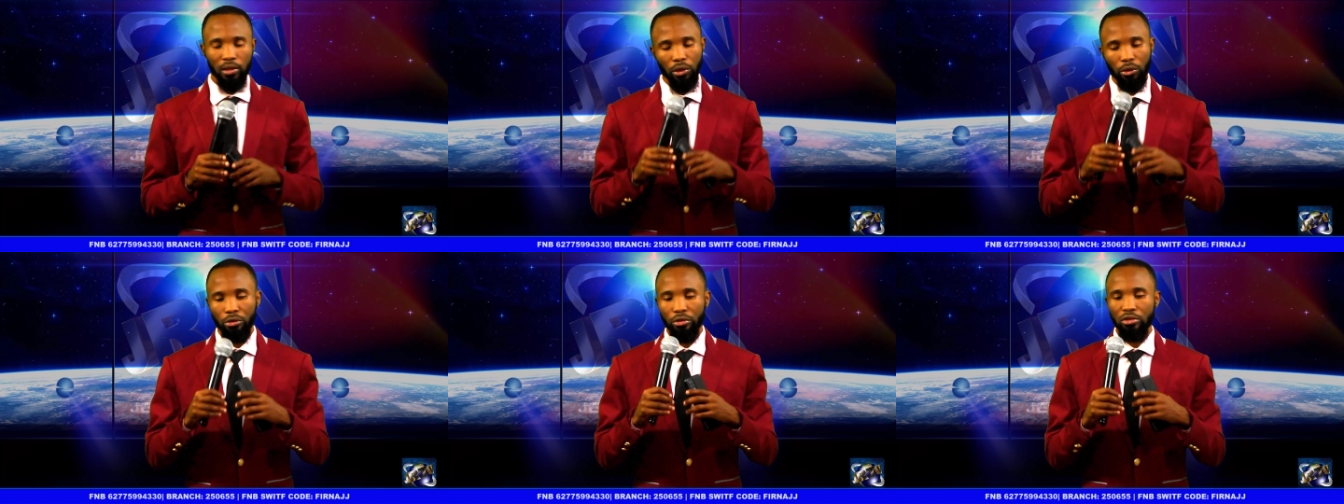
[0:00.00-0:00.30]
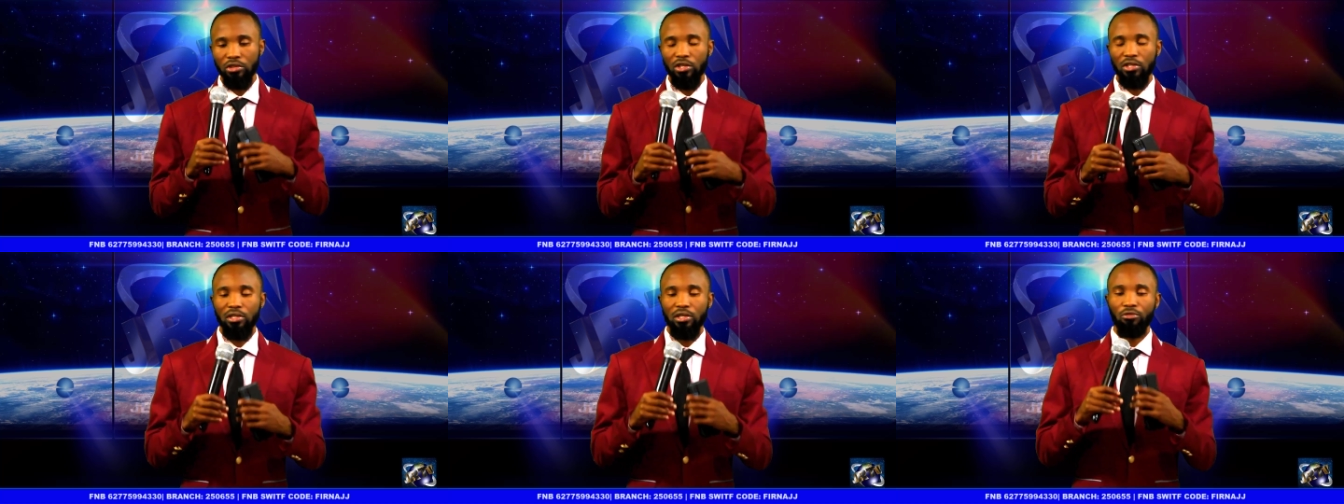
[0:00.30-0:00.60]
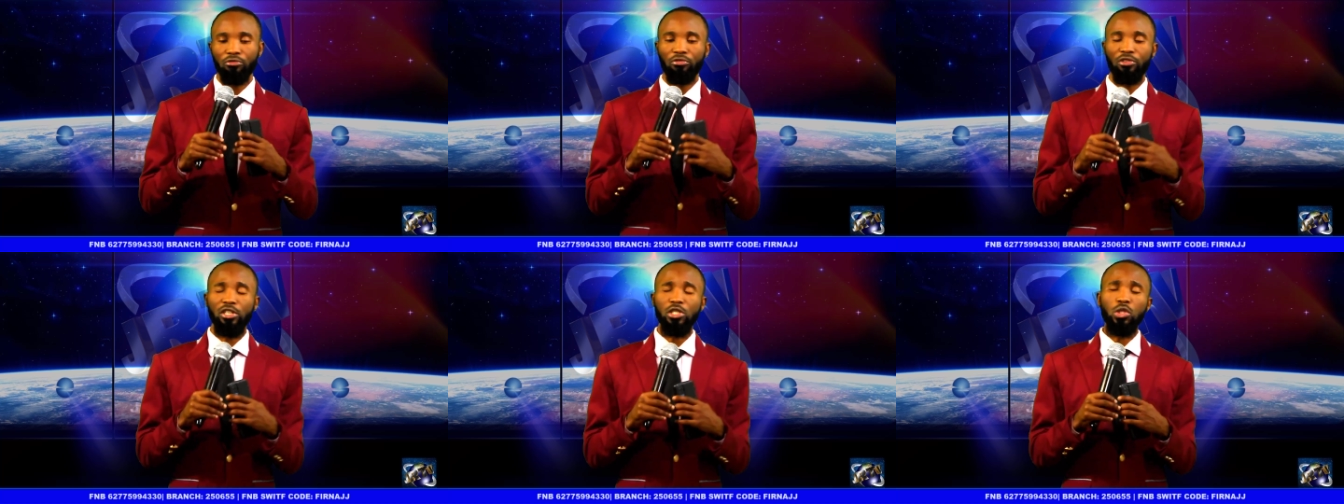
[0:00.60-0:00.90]
The Lord says
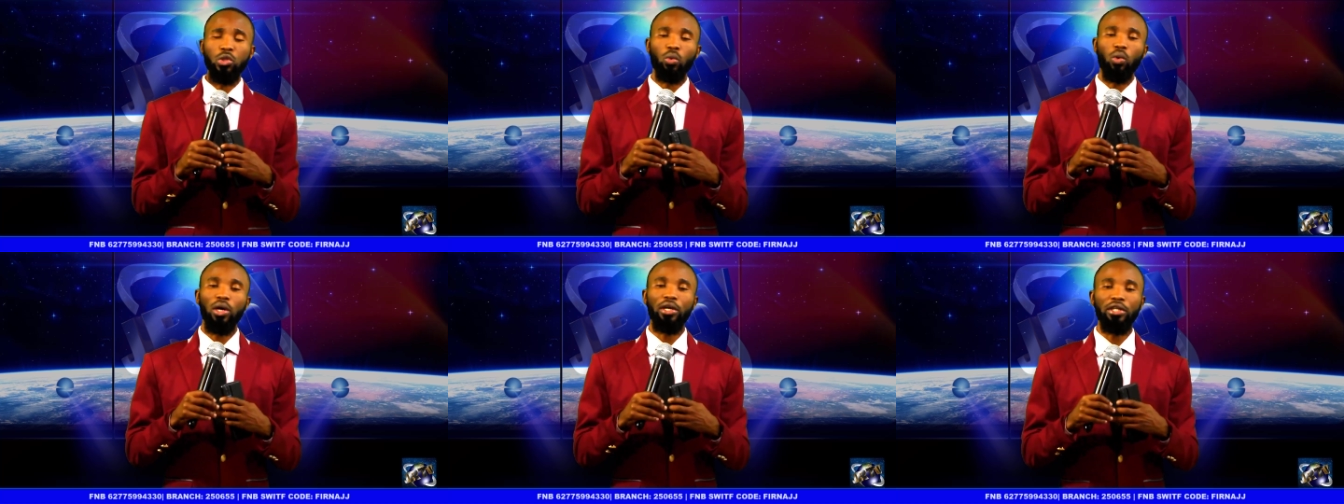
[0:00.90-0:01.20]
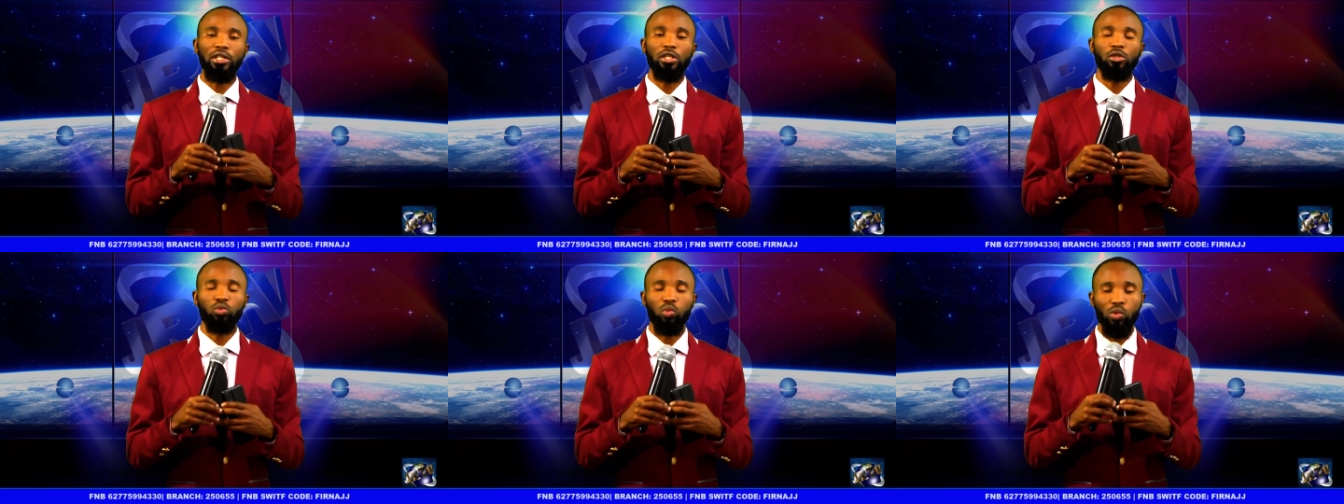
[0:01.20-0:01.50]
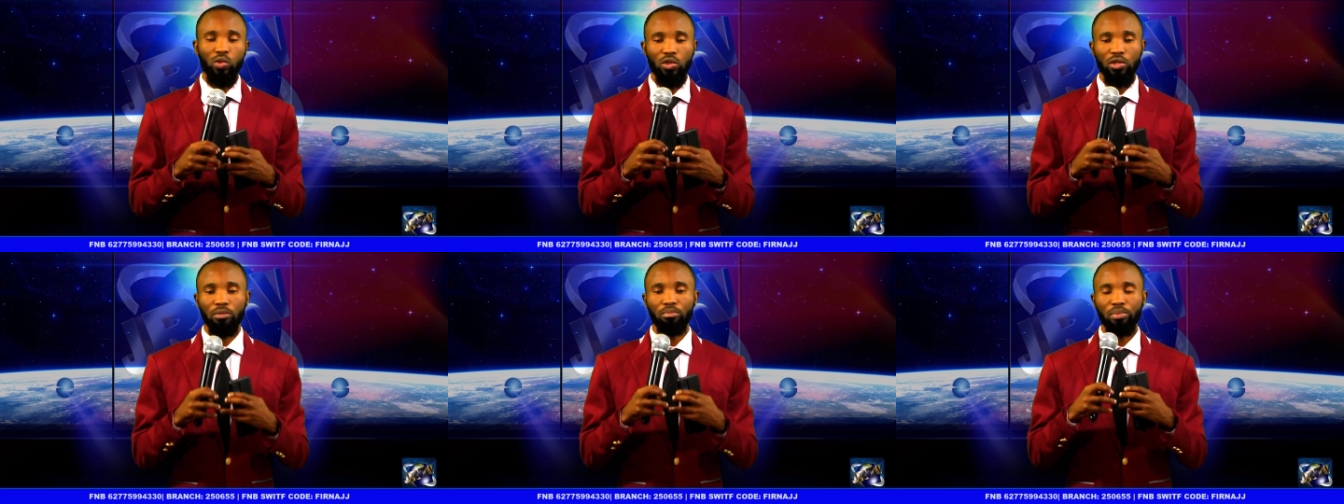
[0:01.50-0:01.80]
the first one, it
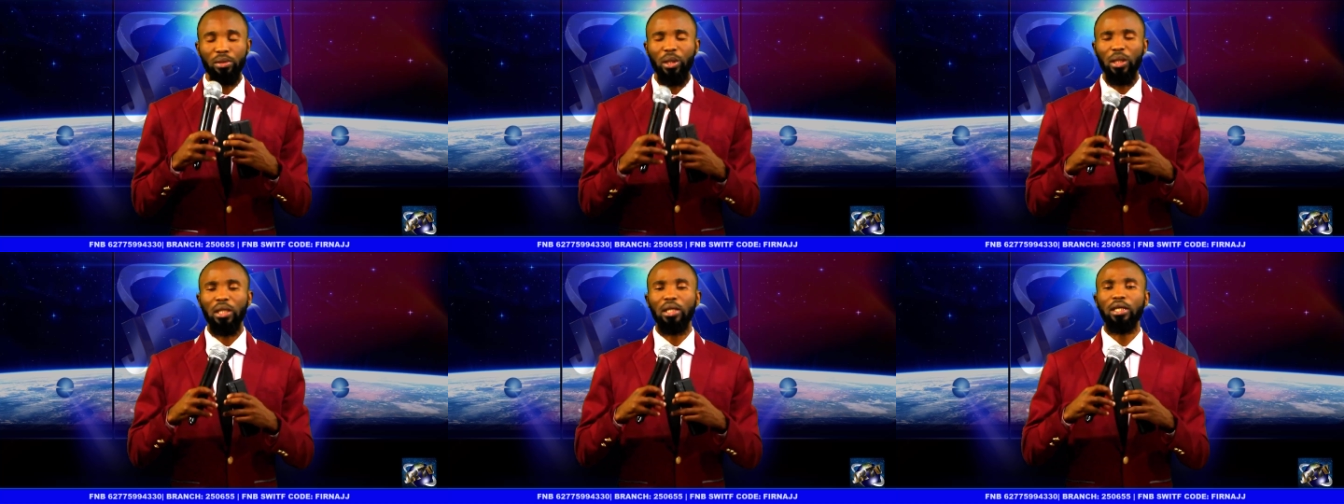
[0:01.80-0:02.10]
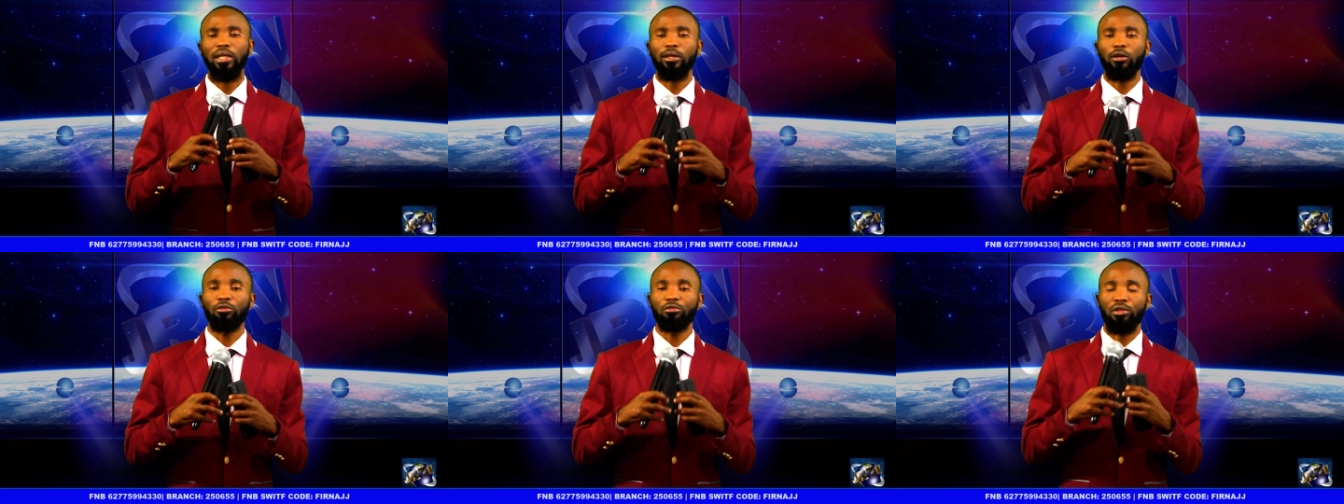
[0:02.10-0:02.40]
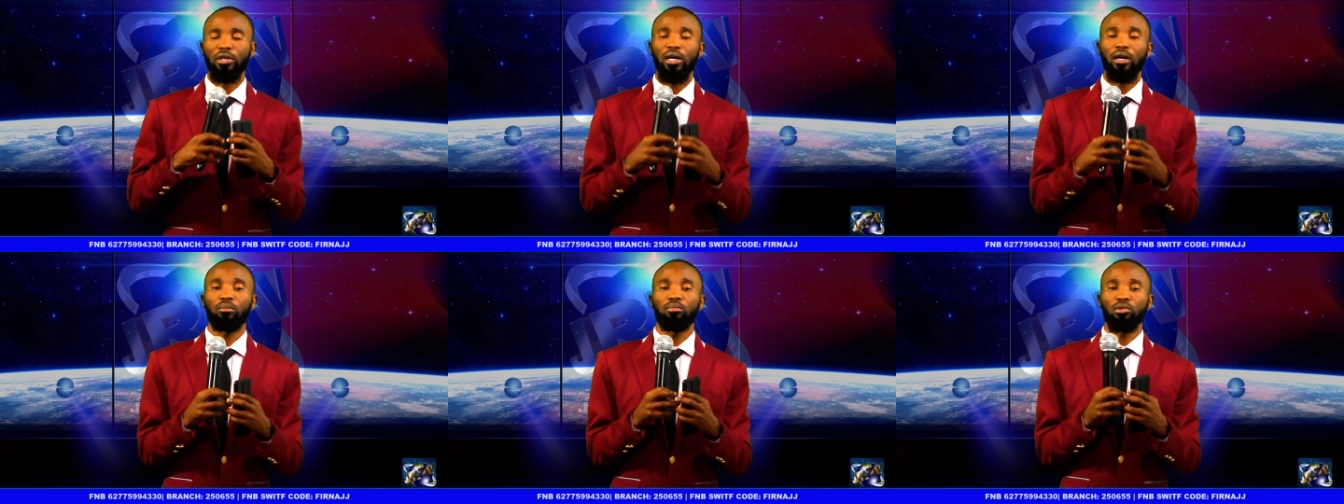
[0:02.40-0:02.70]
was the beginning
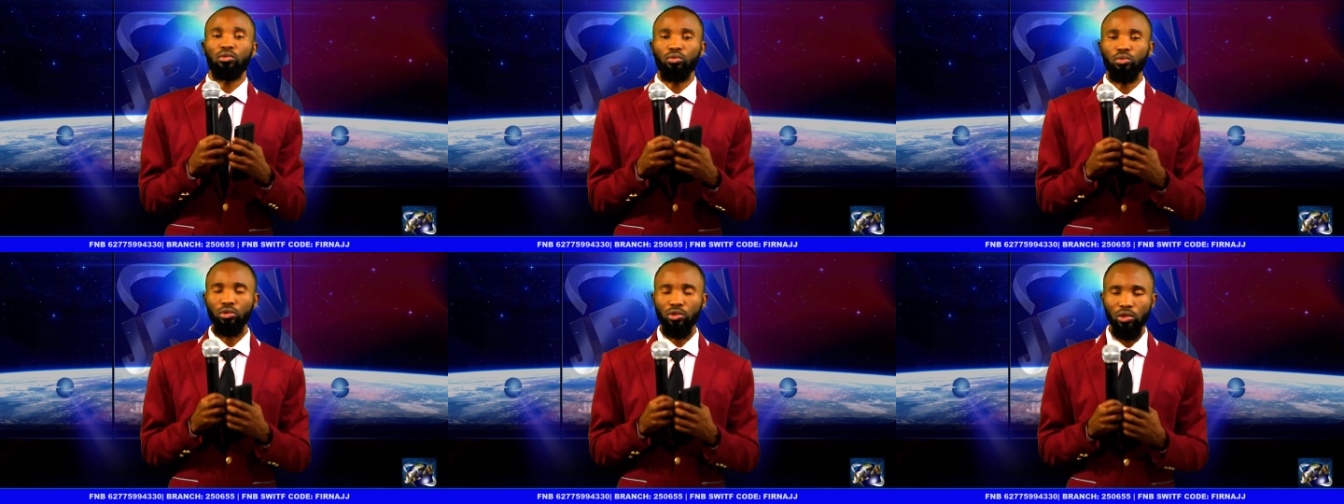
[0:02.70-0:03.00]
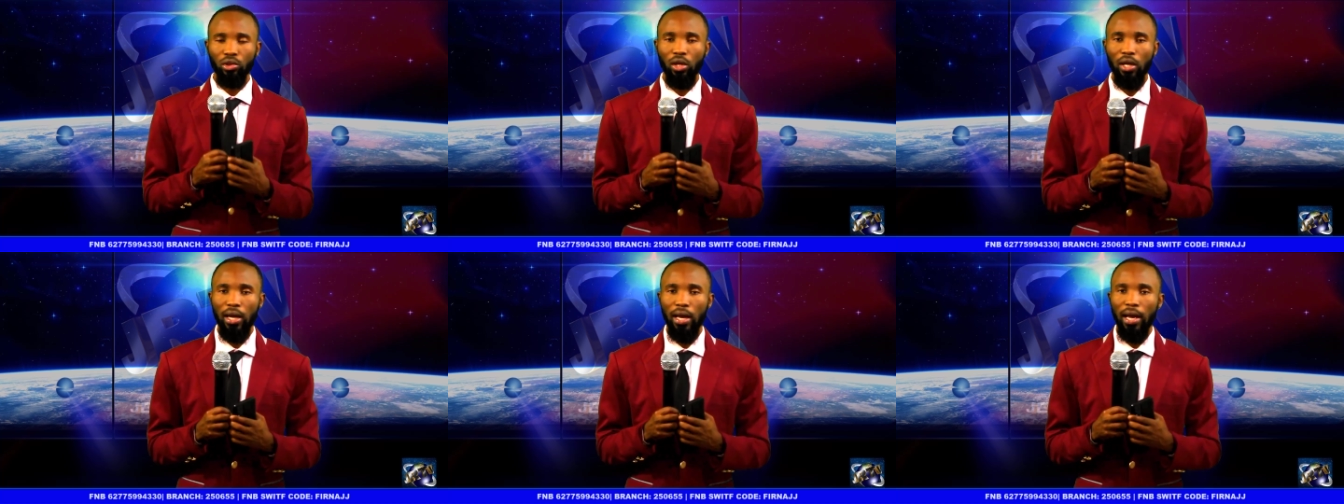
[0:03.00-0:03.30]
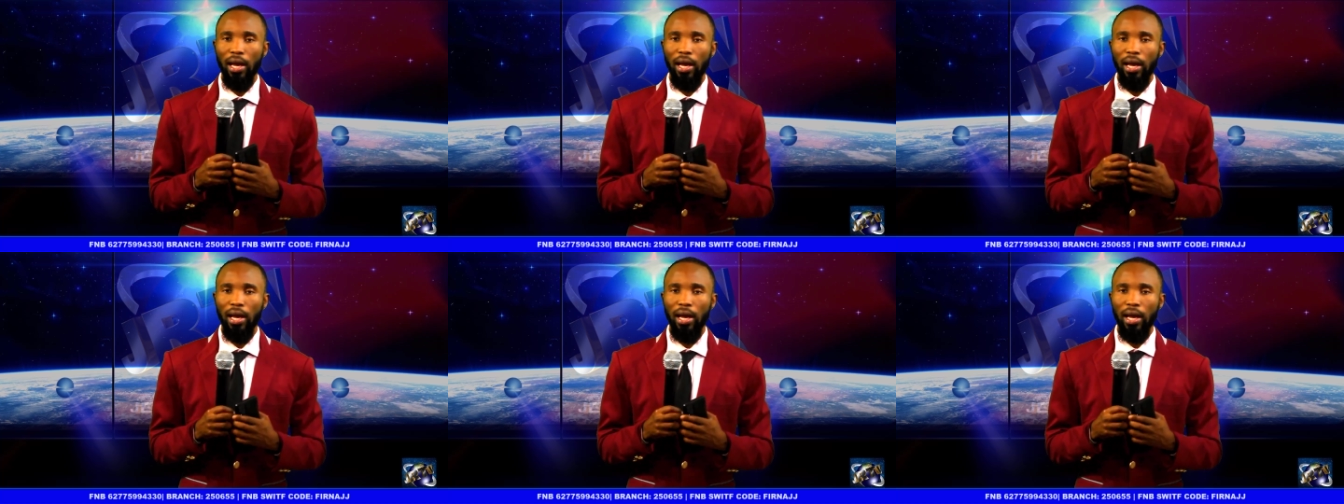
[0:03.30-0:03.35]
of the uproot,